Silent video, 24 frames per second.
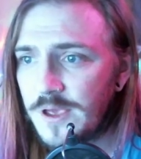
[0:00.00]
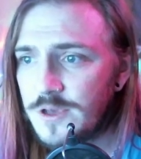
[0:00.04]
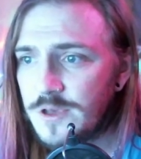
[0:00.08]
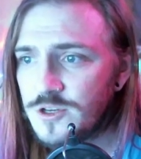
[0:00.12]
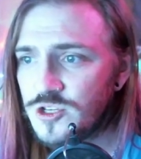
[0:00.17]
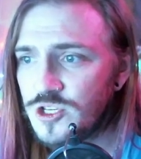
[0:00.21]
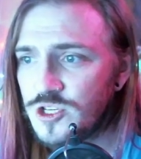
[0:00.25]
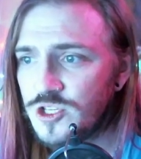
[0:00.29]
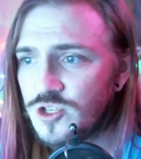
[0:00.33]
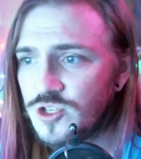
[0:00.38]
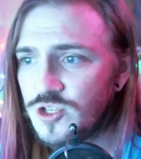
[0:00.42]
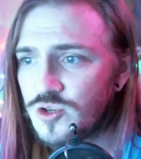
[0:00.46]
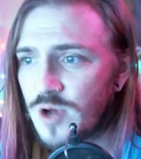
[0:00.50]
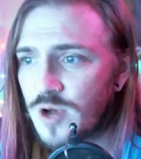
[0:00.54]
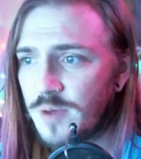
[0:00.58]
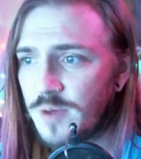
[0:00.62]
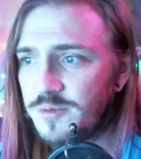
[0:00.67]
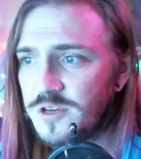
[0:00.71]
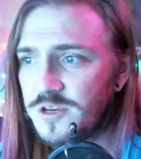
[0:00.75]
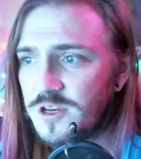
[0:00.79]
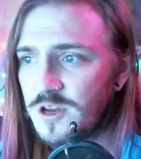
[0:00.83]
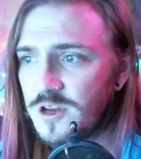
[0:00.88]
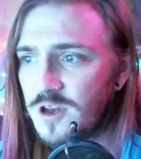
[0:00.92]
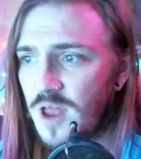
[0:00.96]
She's
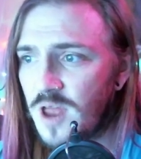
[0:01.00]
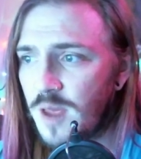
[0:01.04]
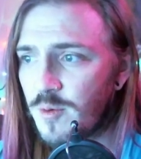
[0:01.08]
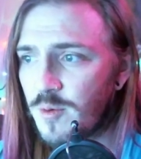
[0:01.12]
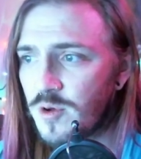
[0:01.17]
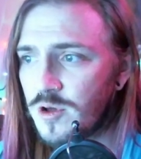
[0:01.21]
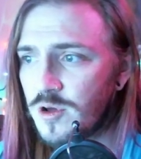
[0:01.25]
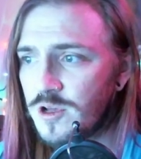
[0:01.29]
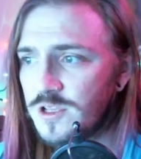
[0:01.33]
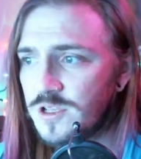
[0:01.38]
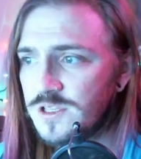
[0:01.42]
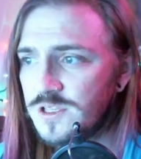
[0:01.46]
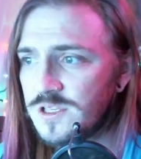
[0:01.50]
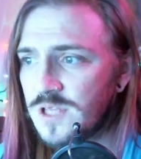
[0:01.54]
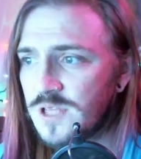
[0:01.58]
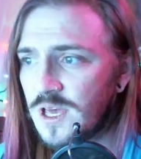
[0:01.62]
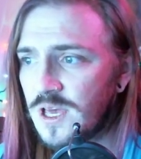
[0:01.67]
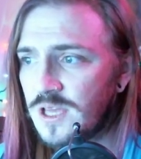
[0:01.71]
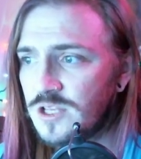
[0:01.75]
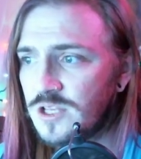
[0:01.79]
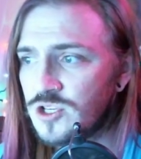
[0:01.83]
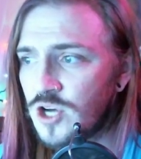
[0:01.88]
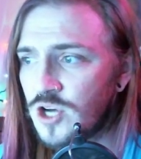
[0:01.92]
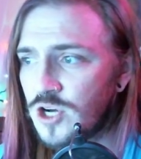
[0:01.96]
dropped into neighborhoods
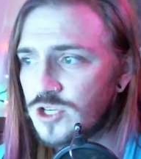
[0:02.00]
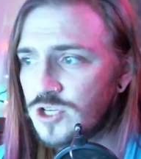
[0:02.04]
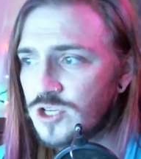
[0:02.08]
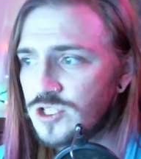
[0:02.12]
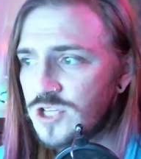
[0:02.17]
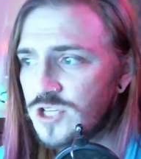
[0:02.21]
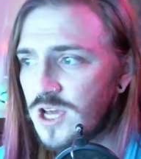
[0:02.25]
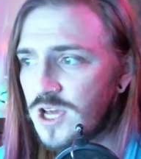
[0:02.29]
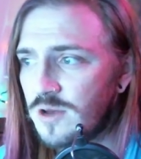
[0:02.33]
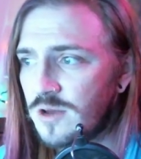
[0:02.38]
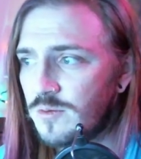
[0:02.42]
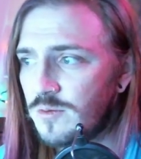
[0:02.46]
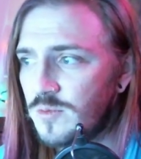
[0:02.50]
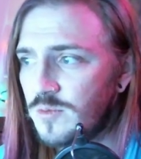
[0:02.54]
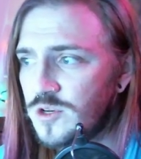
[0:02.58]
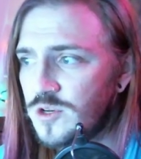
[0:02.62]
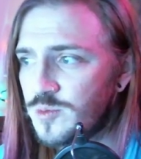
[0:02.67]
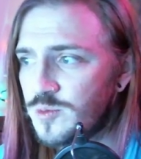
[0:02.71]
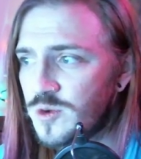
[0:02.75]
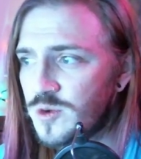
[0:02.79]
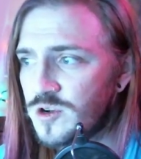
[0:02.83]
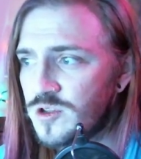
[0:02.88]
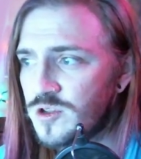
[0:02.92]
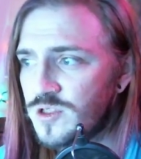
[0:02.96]
like Dogtown,
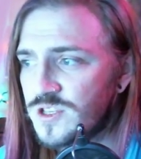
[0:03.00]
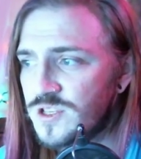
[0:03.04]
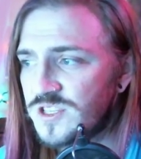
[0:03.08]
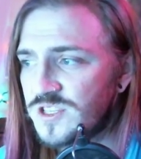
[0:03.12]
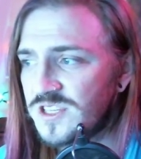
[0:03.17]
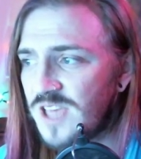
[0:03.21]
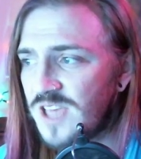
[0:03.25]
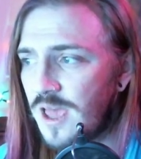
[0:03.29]
which birthed